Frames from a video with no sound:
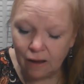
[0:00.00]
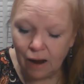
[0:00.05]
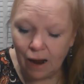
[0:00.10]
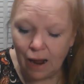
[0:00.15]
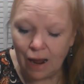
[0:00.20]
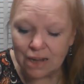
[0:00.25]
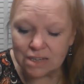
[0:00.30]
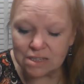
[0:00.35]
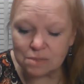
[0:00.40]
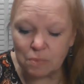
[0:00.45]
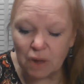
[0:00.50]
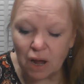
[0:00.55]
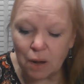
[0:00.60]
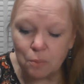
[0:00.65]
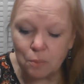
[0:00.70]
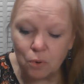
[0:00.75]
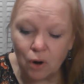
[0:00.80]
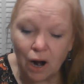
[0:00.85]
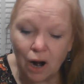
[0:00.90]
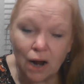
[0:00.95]
as my
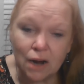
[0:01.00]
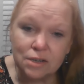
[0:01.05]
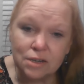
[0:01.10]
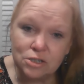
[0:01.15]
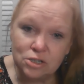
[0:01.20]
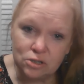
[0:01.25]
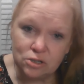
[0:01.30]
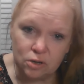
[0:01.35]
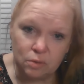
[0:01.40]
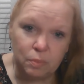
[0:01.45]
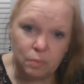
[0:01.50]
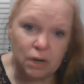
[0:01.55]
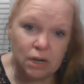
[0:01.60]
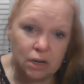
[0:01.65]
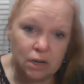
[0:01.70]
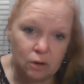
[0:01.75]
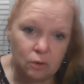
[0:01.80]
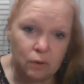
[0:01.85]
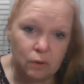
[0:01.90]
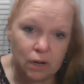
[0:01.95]
bride should be
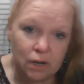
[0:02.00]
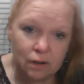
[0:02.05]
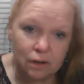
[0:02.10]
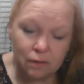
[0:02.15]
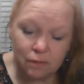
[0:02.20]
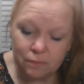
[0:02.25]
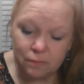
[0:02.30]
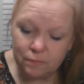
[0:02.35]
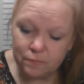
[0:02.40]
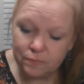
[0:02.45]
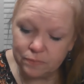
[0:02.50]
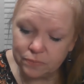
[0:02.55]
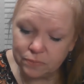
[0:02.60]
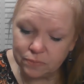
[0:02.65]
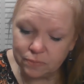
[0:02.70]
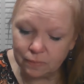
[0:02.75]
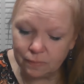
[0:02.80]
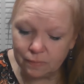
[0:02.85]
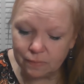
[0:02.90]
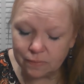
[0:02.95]
doing,
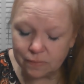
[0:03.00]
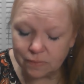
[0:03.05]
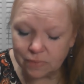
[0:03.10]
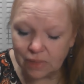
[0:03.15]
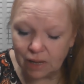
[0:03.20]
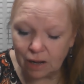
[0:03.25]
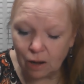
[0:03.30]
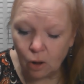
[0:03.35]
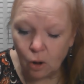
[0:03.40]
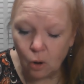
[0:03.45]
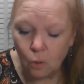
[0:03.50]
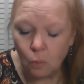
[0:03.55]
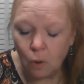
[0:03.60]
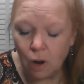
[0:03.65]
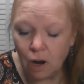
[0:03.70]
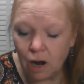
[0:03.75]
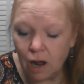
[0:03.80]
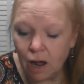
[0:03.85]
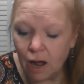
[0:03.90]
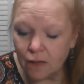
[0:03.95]

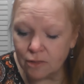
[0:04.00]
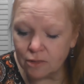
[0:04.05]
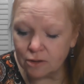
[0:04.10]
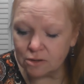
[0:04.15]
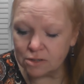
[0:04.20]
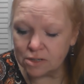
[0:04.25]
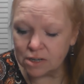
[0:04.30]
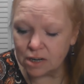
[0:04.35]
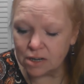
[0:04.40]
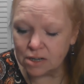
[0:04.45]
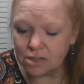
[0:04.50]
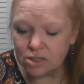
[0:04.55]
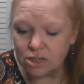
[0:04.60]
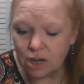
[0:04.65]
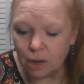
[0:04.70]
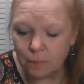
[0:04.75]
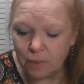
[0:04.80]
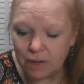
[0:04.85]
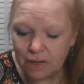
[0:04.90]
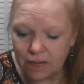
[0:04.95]
while others
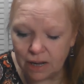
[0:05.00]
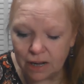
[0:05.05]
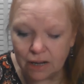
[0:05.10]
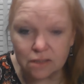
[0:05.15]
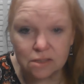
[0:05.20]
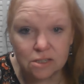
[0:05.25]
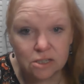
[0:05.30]
shall begin